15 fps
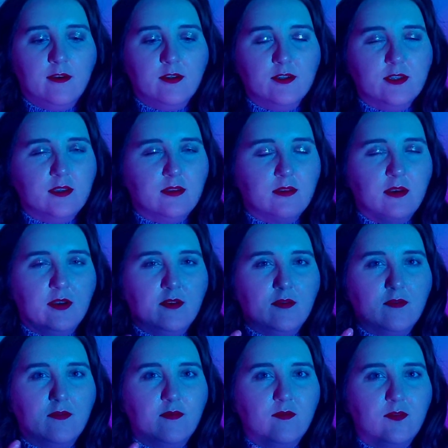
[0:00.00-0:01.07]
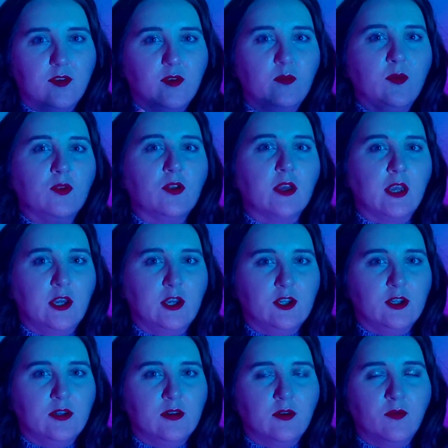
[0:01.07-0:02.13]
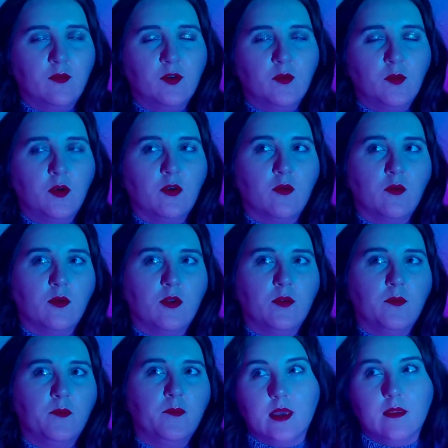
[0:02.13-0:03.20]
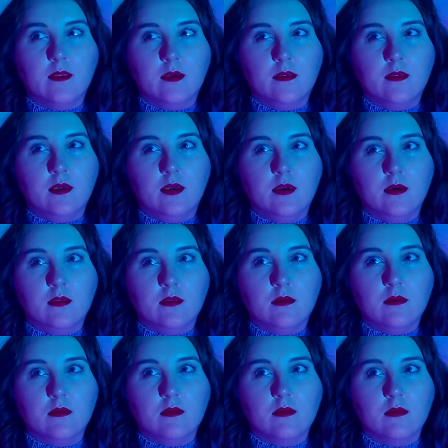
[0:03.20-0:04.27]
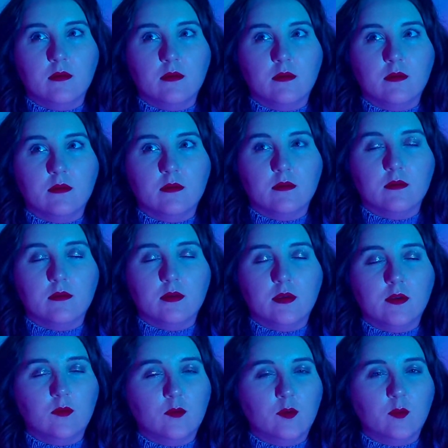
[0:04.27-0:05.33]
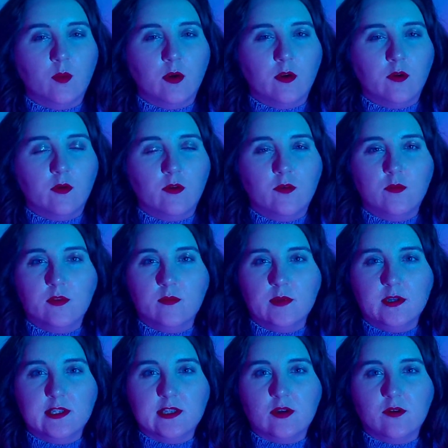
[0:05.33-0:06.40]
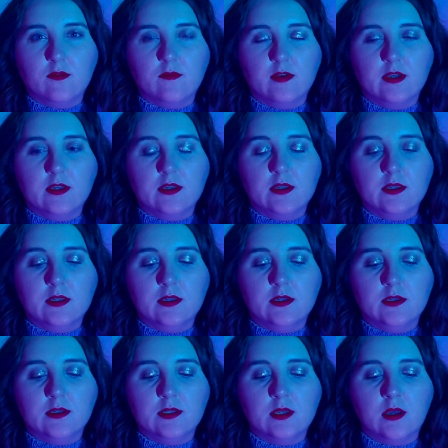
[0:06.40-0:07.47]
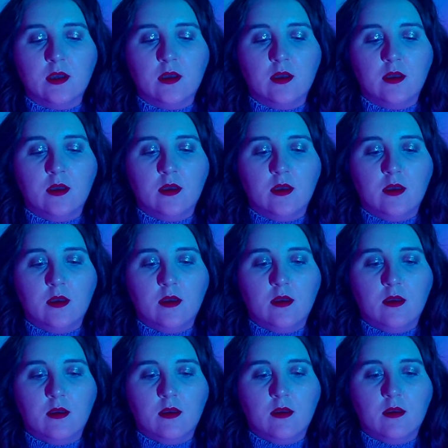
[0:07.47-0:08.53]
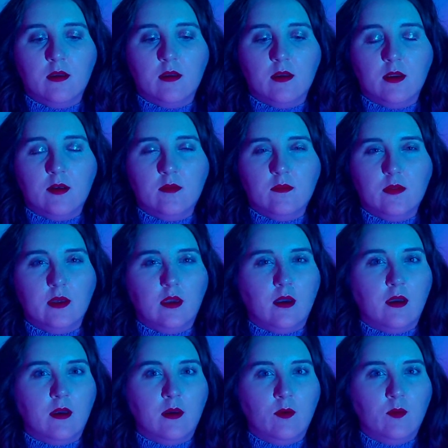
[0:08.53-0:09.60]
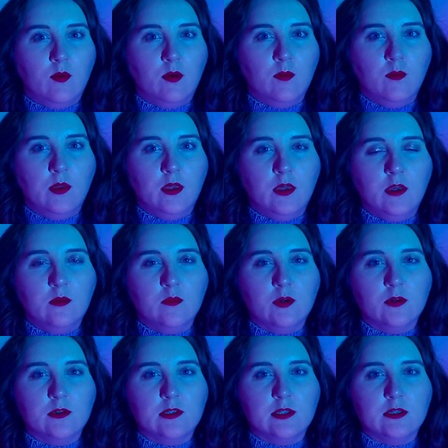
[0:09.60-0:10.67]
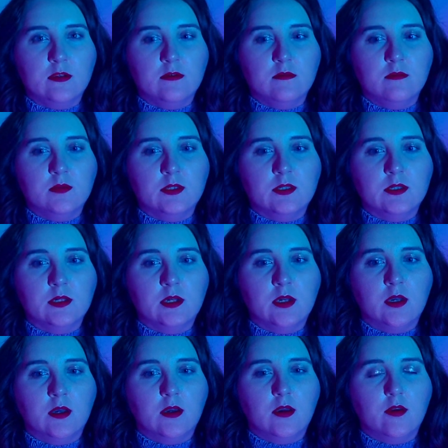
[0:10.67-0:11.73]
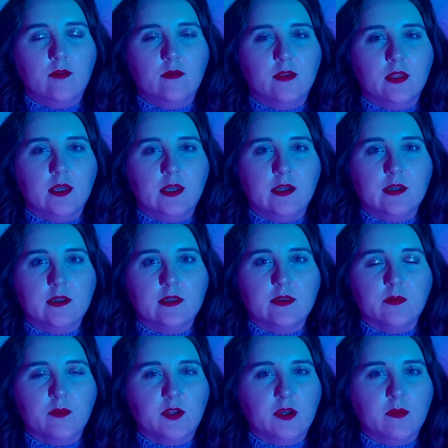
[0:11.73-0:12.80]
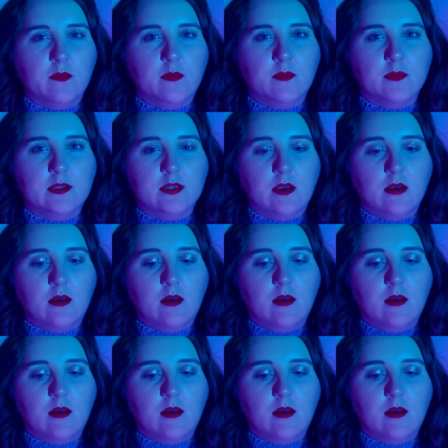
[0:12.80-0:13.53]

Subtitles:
just a lot of communication I want to work on. And then the other thing I want to work on with myself is kind of like how I'm being perceived. I feel like sometimes